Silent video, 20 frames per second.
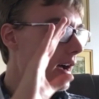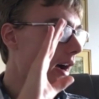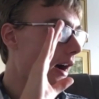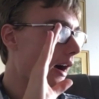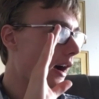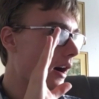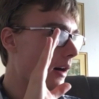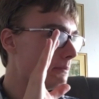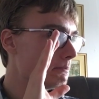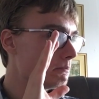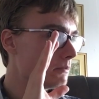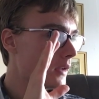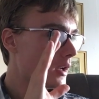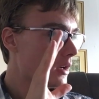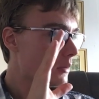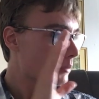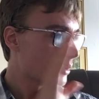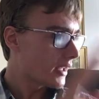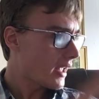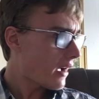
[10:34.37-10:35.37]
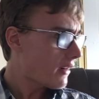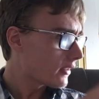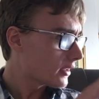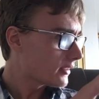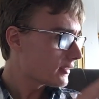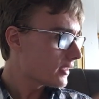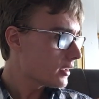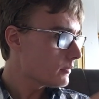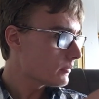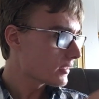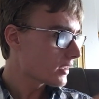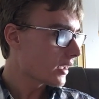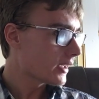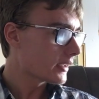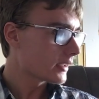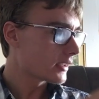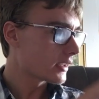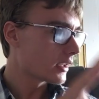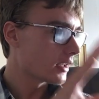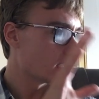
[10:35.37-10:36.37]
Um, but yeah, it seems
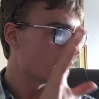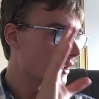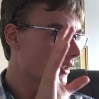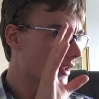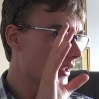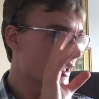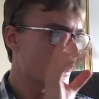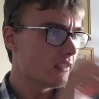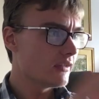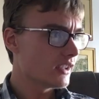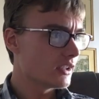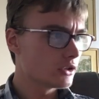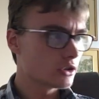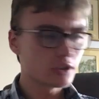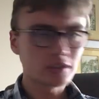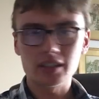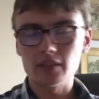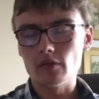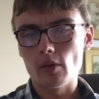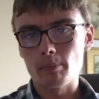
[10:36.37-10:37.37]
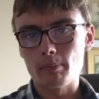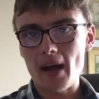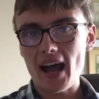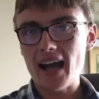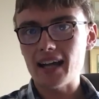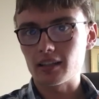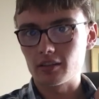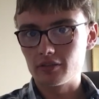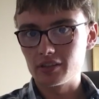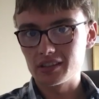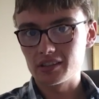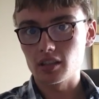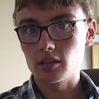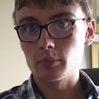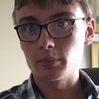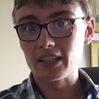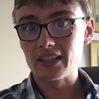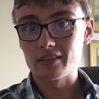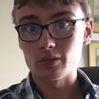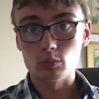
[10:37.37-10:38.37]
like uh, even just in the bag, there's going
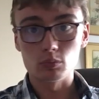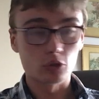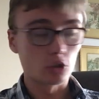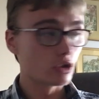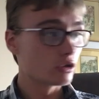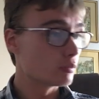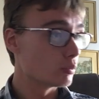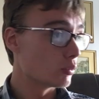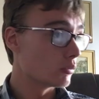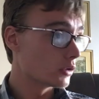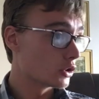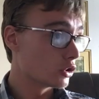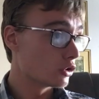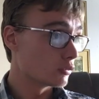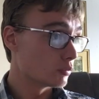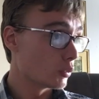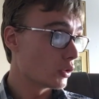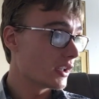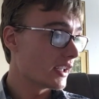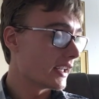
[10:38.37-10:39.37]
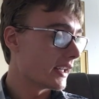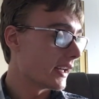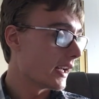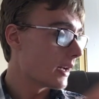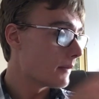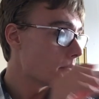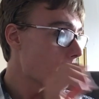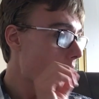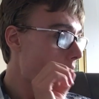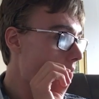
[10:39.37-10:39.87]
to be some good good money in it.